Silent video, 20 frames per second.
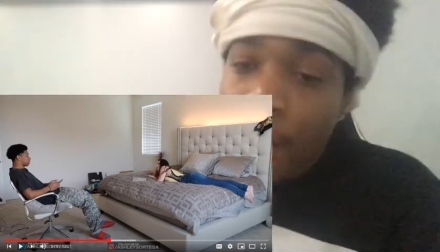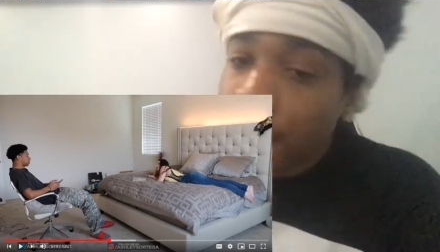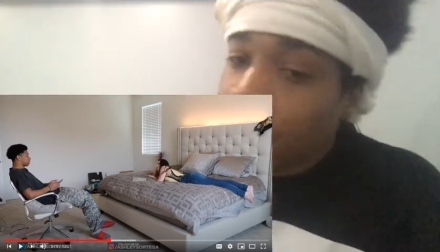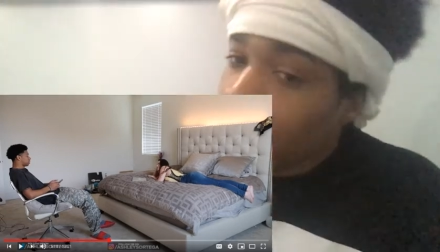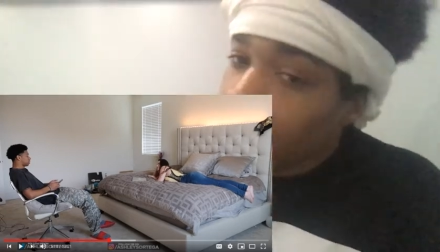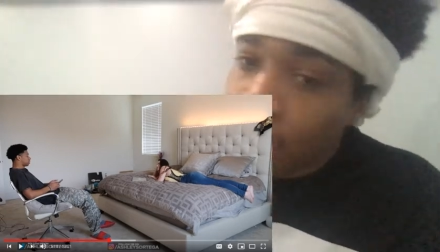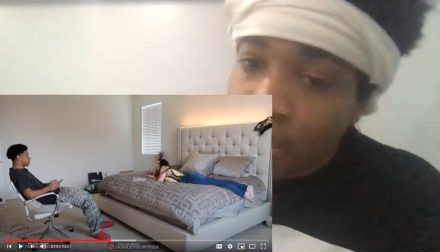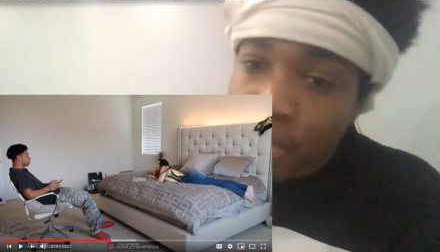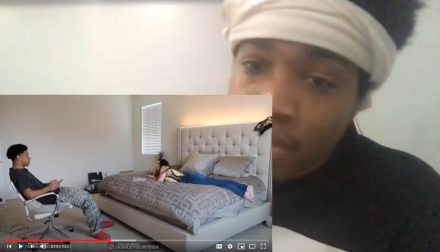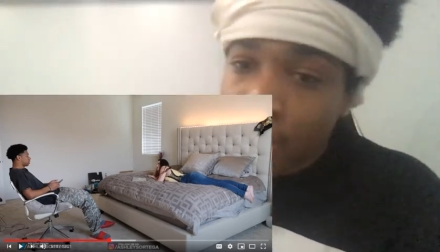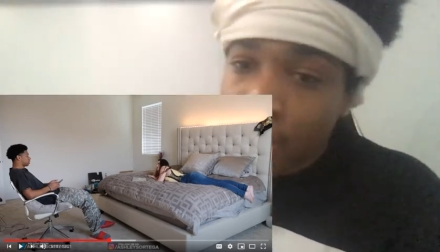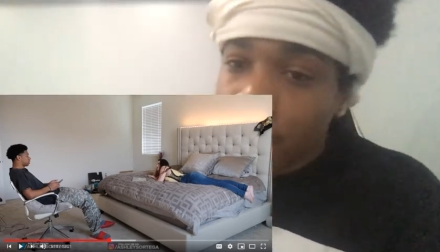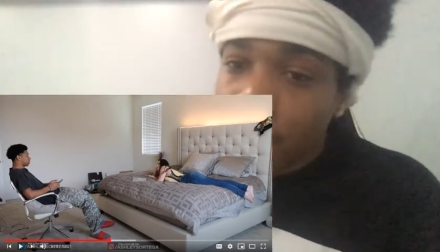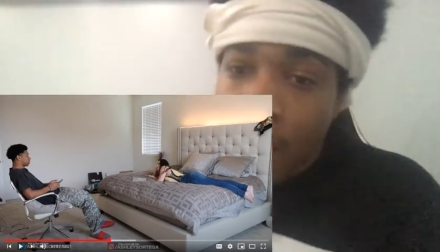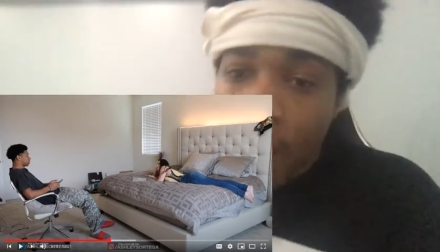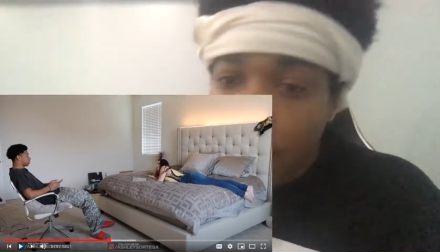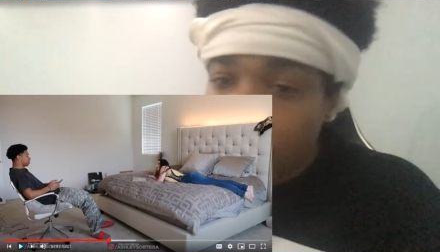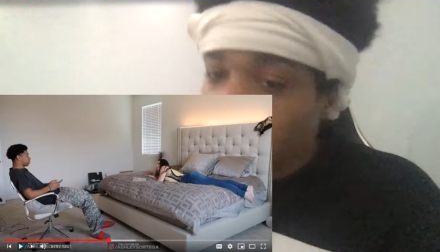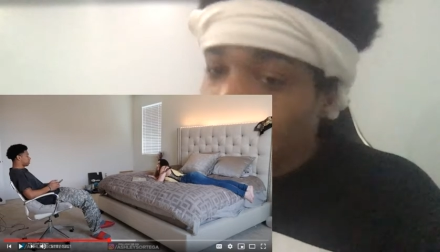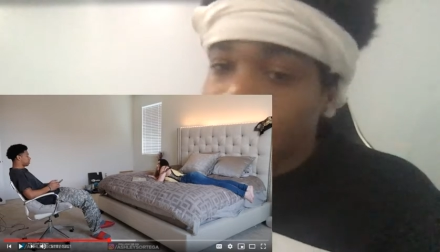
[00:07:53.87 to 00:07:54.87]
me in your room,
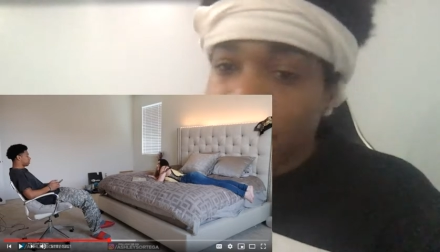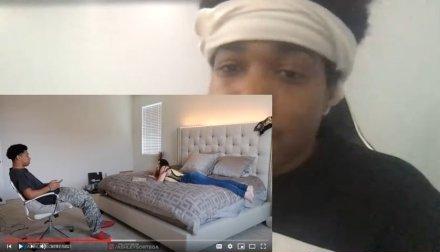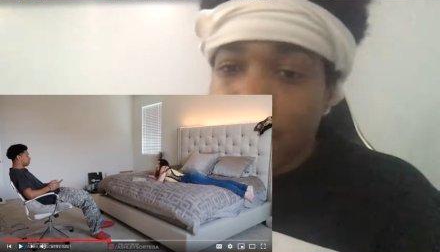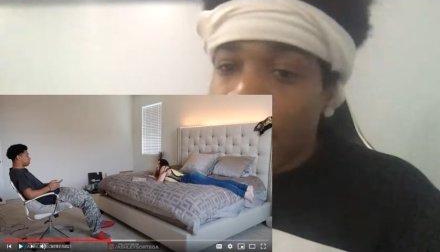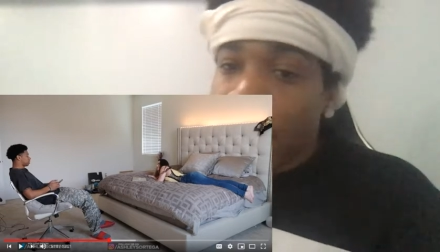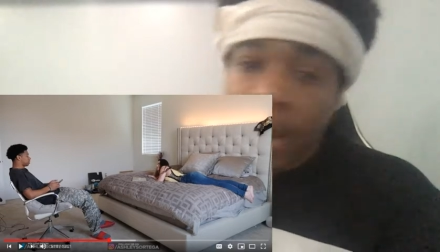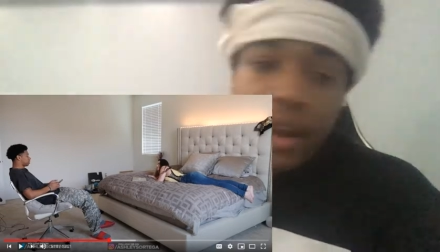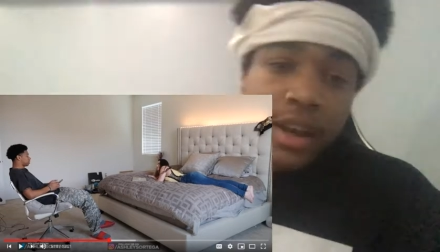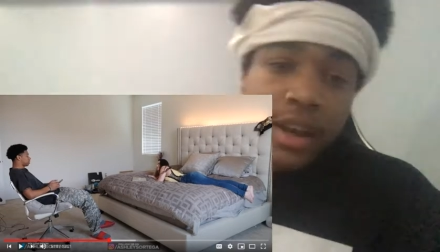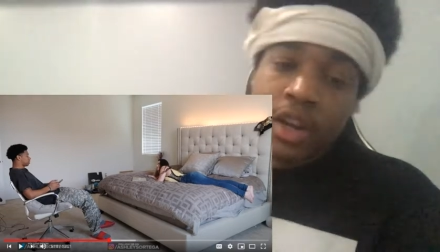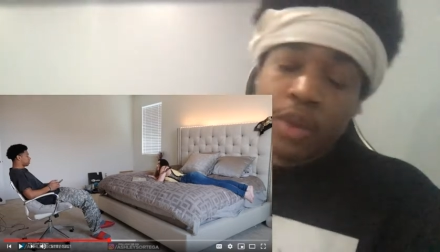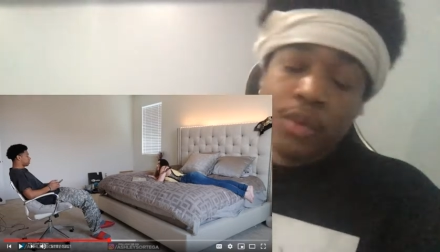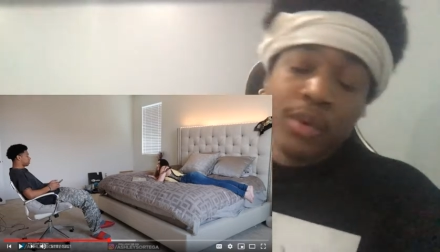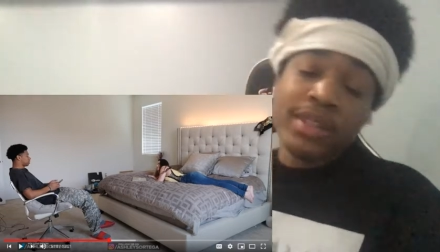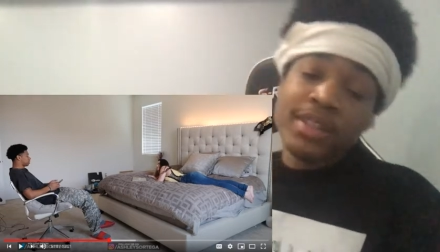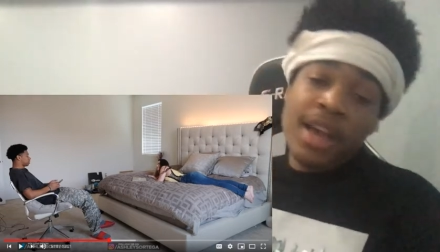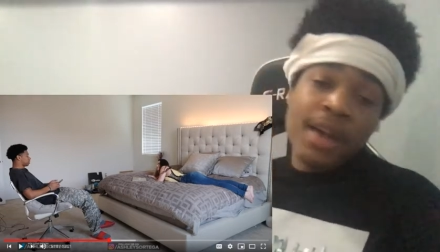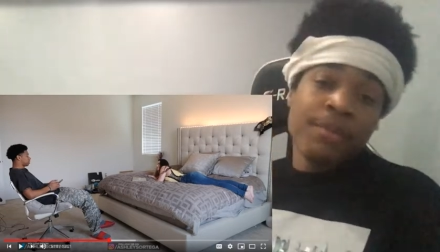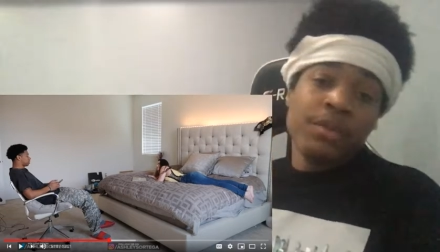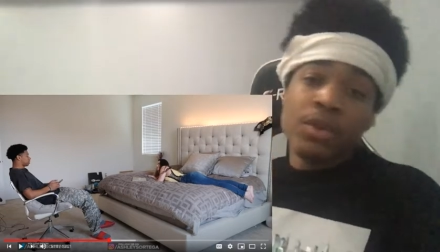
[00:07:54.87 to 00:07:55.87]
obviously I already know
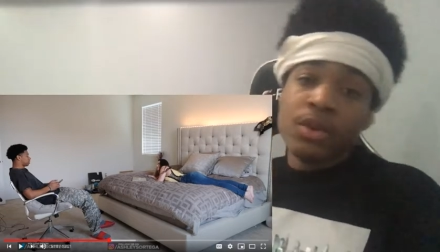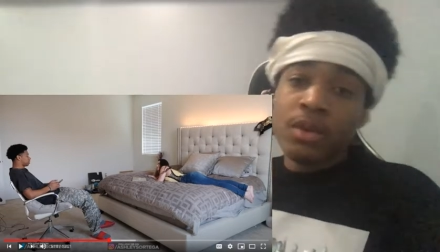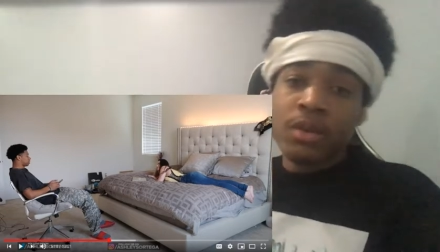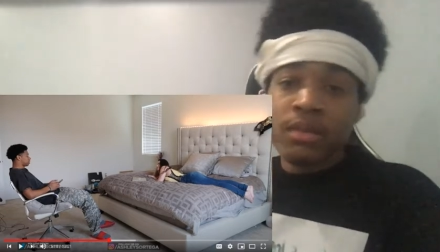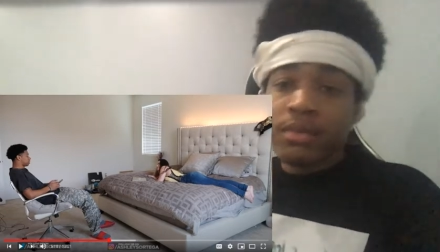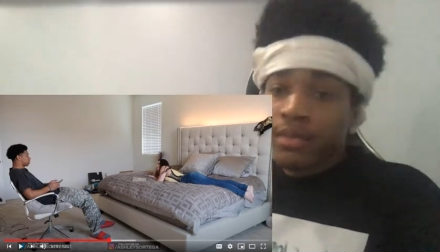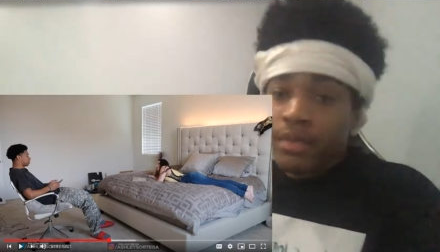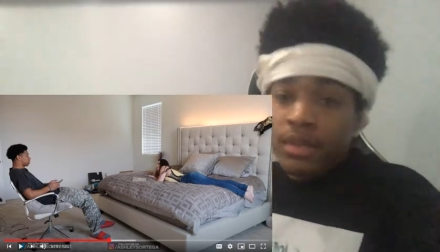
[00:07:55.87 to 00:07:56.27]
what time you on.